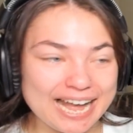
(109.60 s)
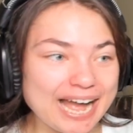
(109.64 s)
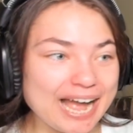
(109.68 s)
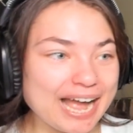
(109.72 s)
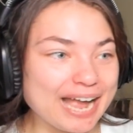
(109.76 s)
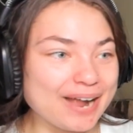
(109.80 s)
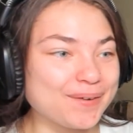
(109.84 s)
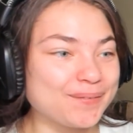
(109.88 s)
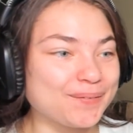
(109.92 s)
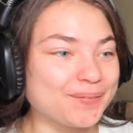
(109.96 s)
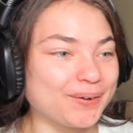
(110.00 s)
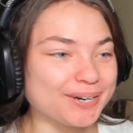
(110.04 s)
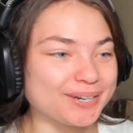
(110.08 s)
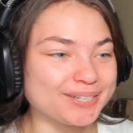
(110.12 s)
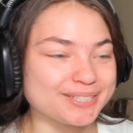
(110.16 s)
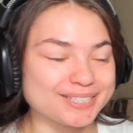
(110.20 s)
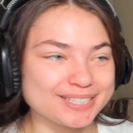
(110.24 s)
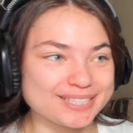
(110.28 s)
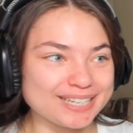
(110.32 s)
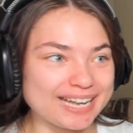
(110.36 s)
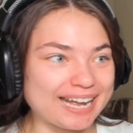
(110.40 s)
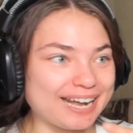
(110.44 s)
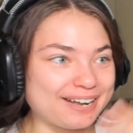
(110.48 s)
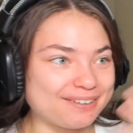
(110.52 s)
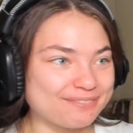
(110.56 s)

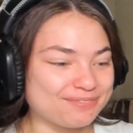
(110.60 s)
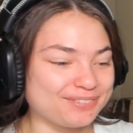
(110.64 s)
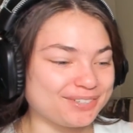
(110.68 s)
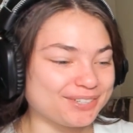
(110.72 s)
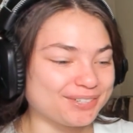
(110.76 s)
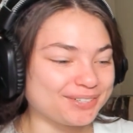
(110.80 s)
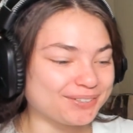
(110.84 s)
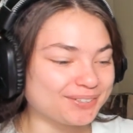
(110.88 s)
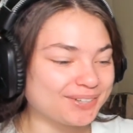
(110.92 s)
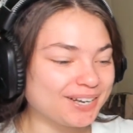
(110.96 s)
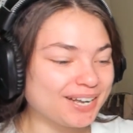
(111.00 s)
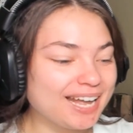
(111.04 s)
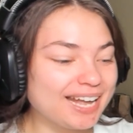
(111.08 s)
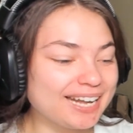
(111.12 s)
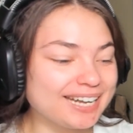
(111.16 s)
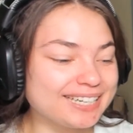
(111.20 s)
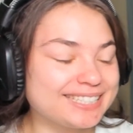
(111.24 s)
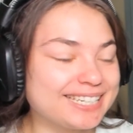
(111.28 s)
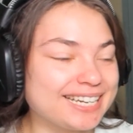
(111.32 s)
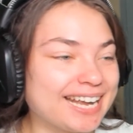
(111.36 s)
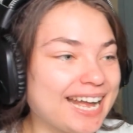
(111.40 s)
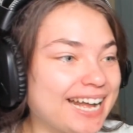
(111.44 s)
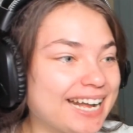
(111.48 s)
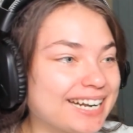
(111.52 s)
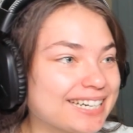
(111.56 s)
worse. I feel
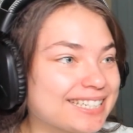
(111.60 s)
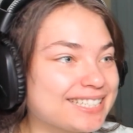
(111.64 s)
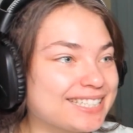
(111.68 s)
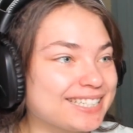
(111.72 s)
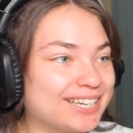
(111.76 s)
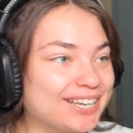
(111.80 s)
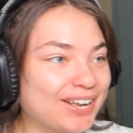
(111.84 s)
attacked